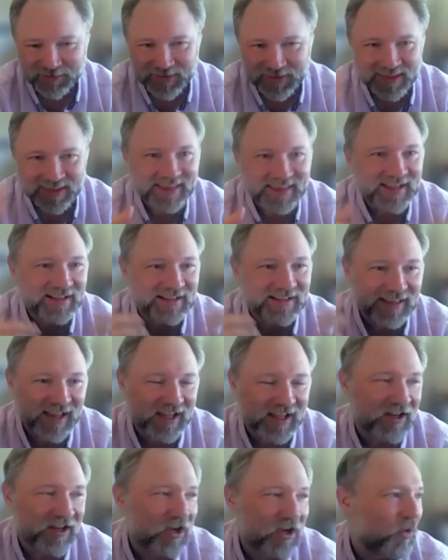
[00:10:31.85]
and the thing
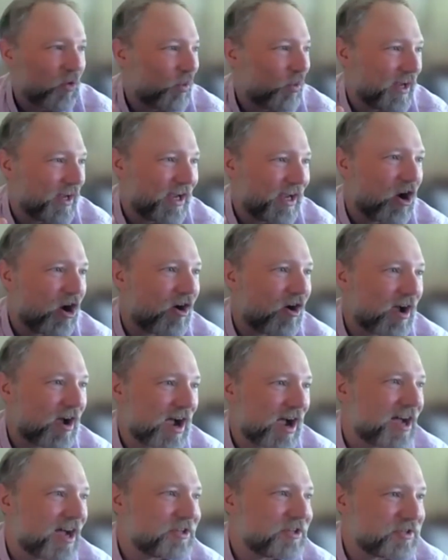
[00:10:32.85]
that we call
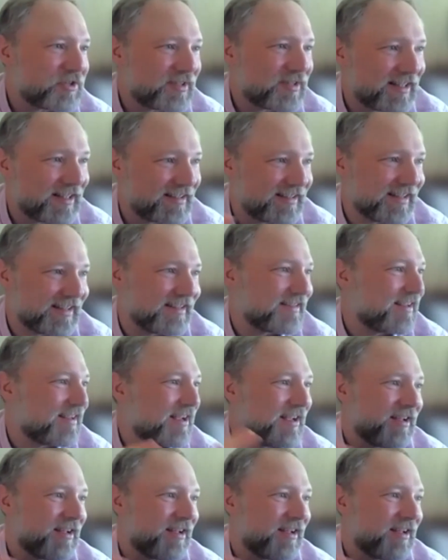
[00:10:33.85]
consciousness is,